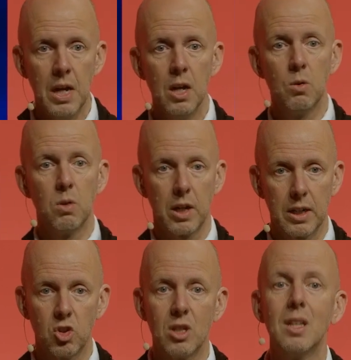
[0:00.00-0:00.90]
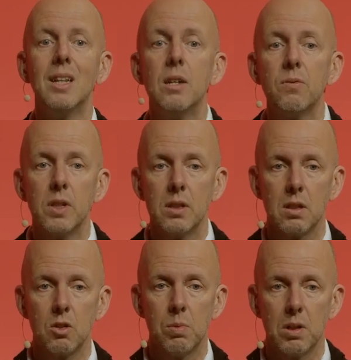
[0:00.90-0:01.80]
who are actually delivering that
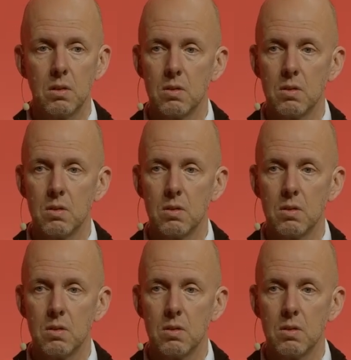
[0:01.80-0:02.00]
experience.